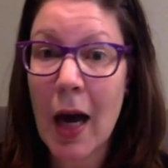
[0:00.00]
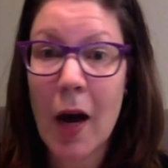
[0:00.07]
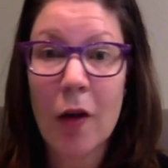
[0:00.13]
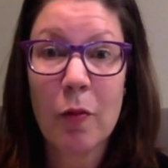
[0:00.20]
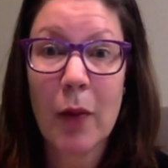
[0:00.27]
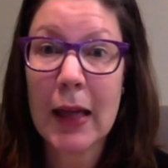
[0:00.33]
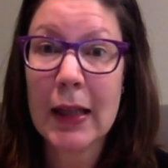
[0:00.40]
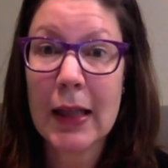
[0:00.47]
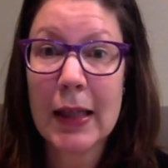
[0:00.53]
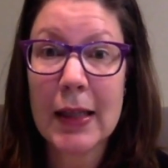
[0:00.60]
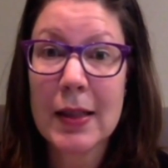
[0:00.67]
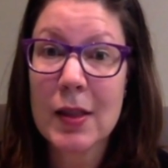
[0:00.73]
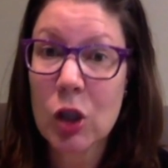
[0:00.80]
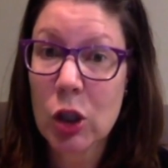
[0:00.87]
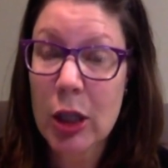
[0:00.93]
of my
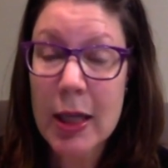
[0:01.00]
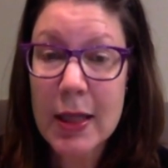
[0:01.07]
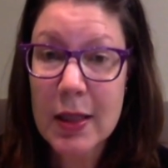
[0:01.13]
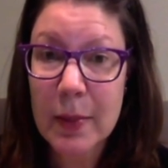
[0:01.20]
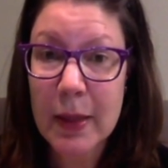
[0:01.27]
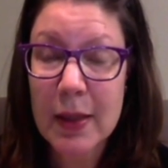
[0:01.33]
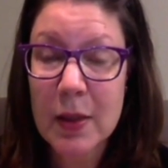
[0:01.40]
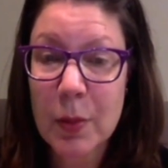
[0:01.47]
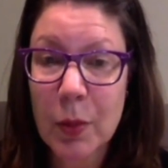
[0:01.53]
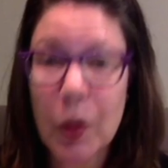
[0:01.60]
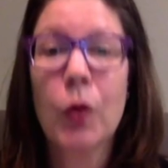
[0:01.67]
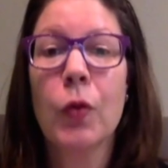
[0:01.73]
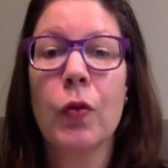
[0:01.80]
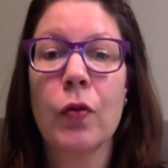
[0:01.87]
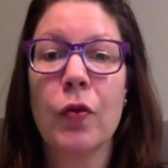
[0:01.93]
latest Createspace
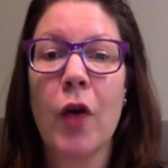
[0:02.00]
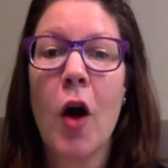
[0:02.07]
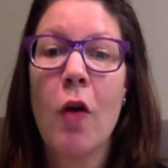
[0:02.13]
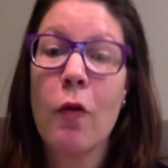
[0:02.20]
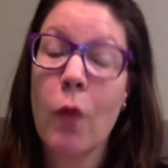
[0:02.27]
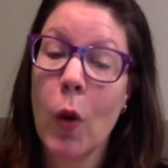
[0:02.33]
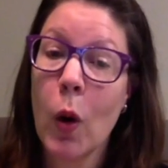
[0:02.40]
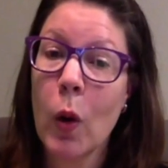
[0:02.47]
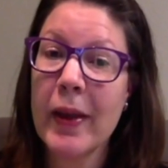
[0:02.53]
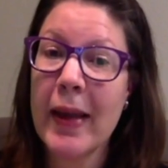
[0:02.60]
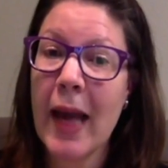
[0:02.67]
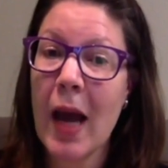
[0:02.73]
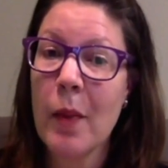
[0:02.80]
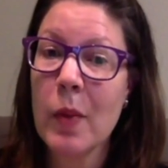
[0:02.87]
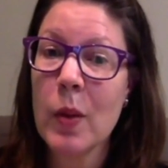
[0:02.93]
proof for We
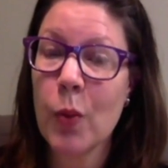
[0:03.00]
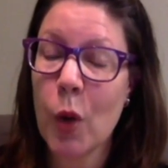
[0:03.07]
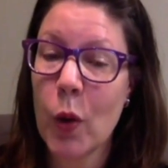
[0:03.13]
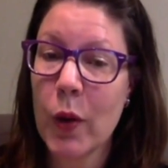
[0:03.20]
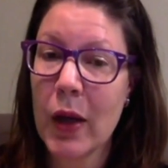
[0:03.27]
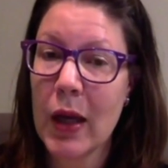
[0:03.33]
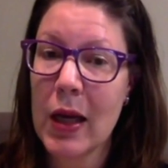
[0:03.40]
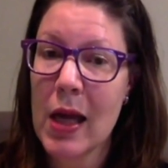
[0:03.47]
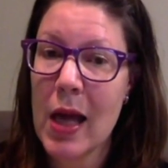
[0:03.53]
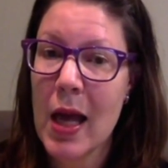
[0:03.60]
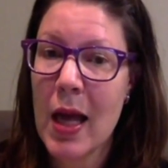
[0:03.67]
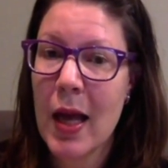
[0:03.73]
Can't Be Broken,